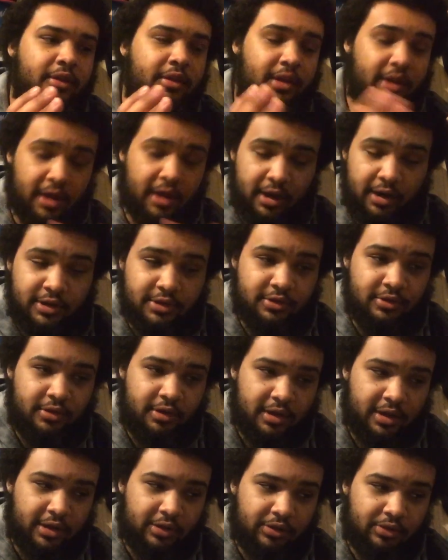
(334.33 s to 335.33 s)
got injured
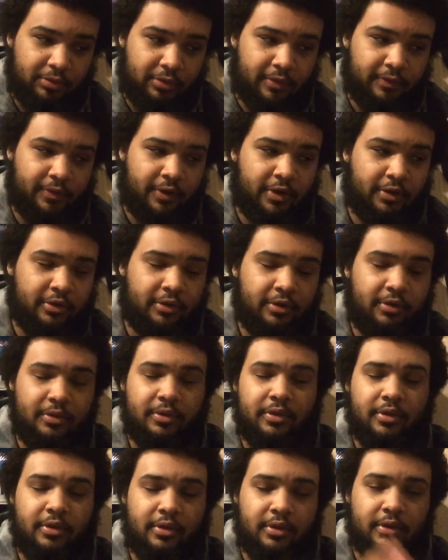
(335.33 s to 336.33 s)
at Supercard of Honor.
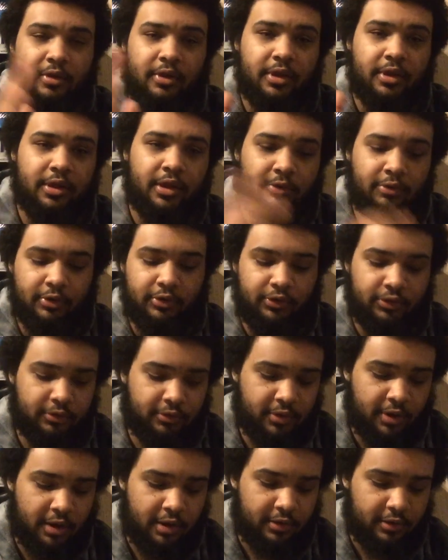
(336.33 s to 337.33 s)
Get well
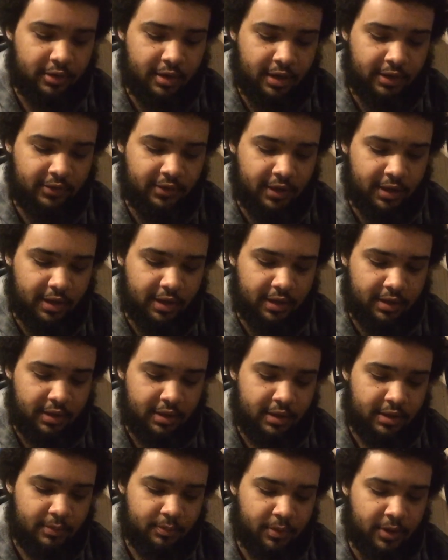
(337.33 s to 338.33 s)
soon, Dante.
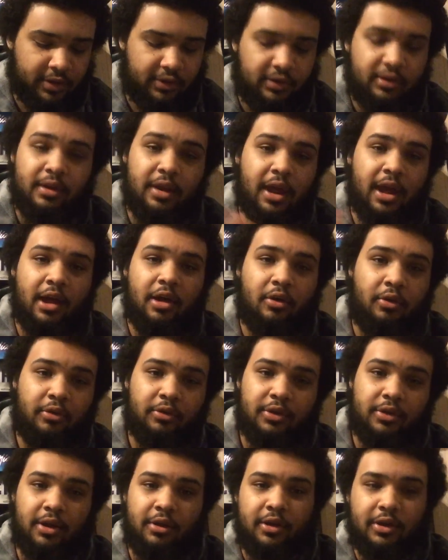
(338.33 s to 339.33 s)
But now
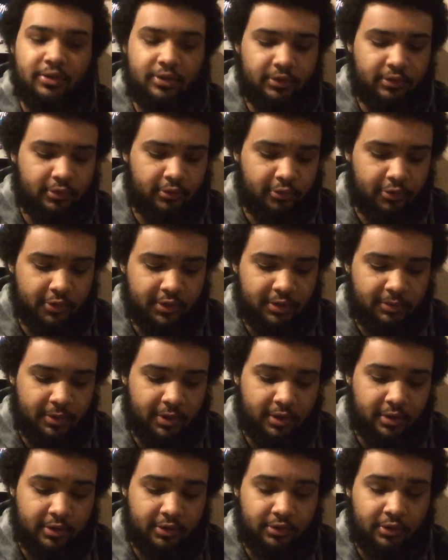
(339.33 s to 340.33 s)
Darius is going to be
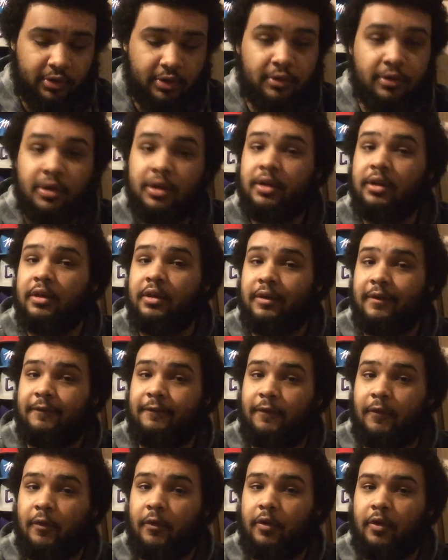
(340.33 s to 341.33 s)
on his own
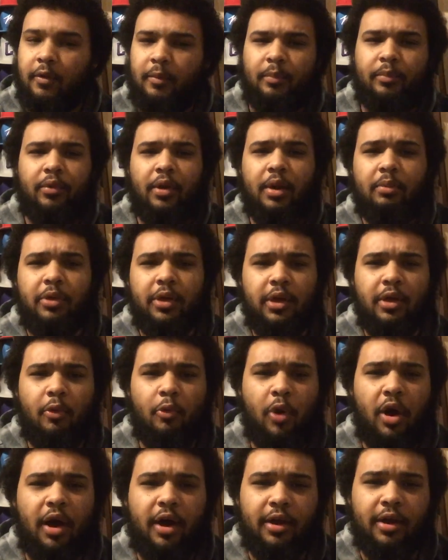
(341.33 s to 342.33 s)
for probably a
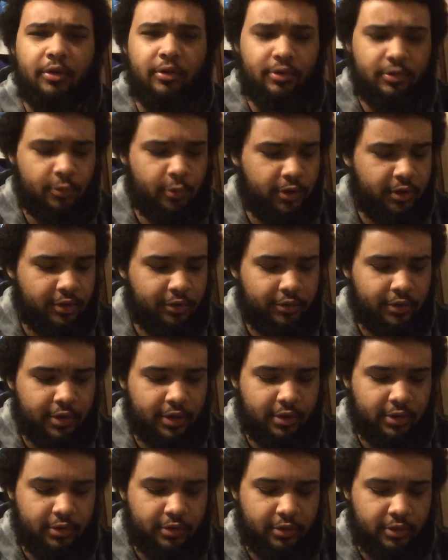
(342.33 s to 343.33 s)
while. We don't
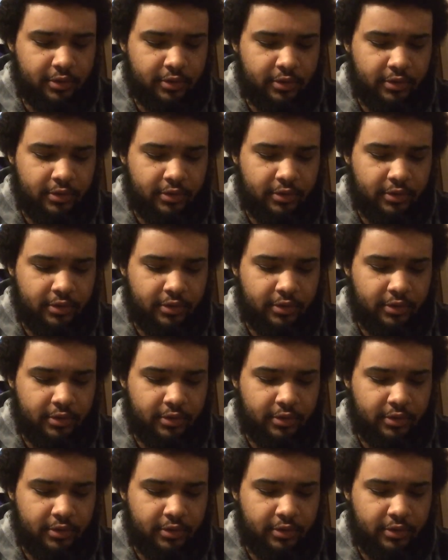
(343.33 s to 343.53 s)
know.